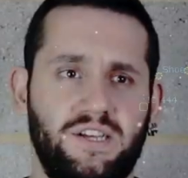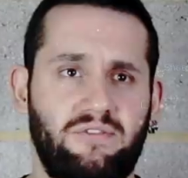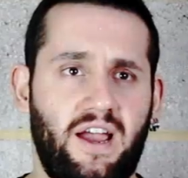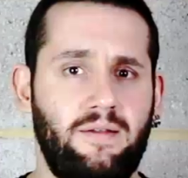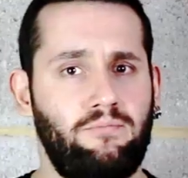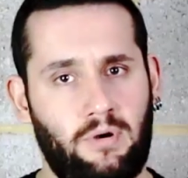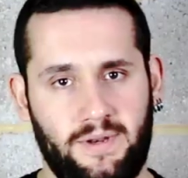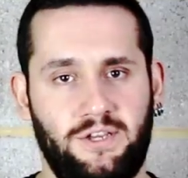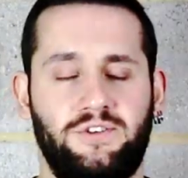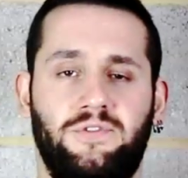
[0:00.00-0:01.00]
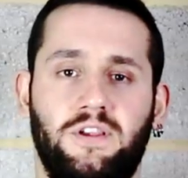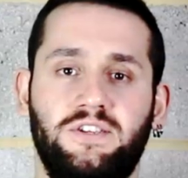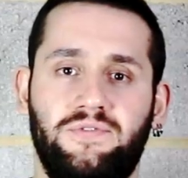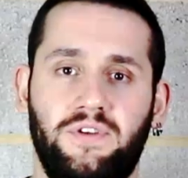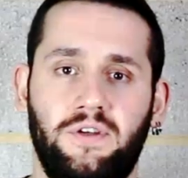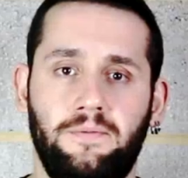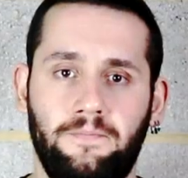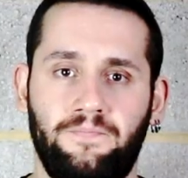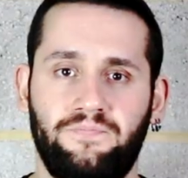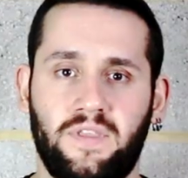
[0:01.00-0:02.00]
see Orion, probably useful list for you,
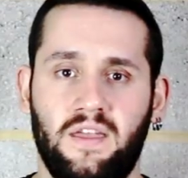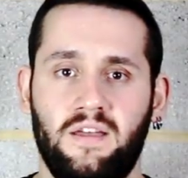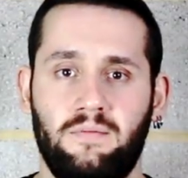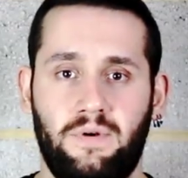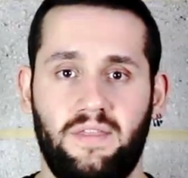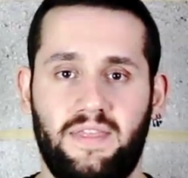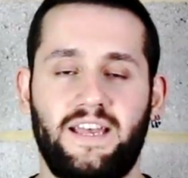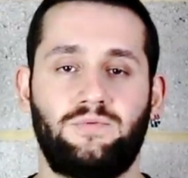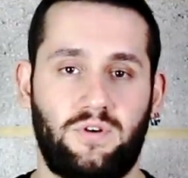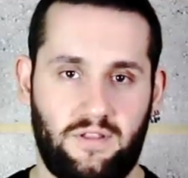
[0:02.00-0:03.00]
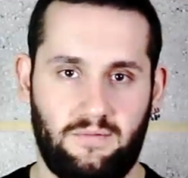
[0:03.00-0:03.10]
but there's one of